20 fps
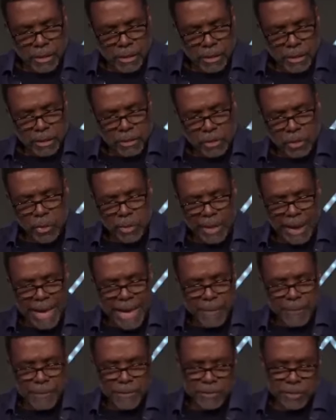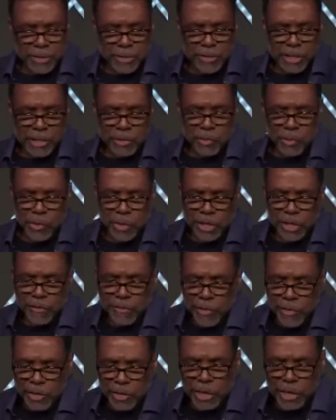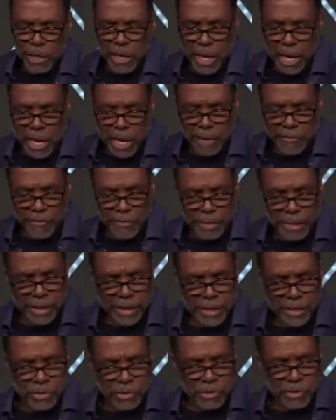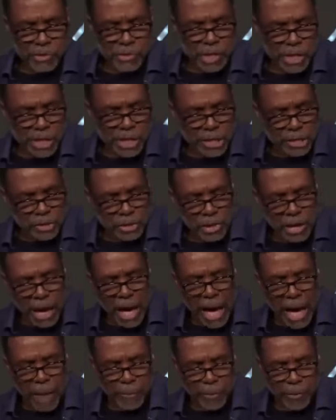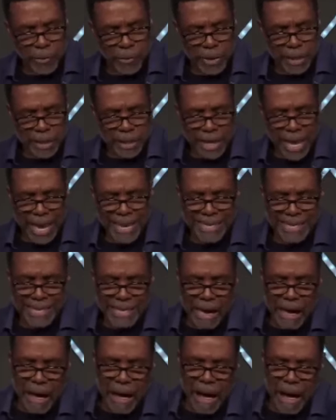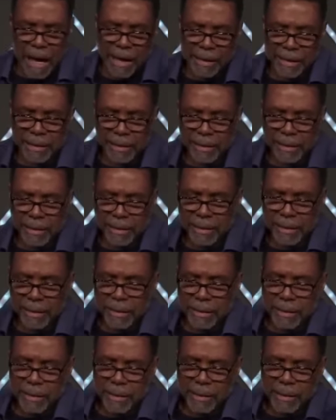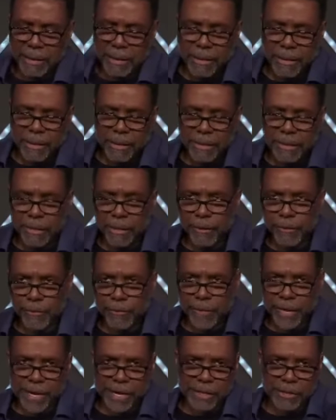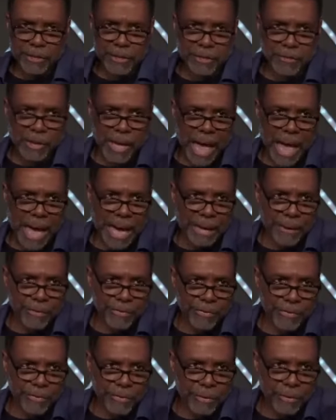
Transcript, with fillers: So what happens is this will give you the confidence you need to operate like God in the affairs of life.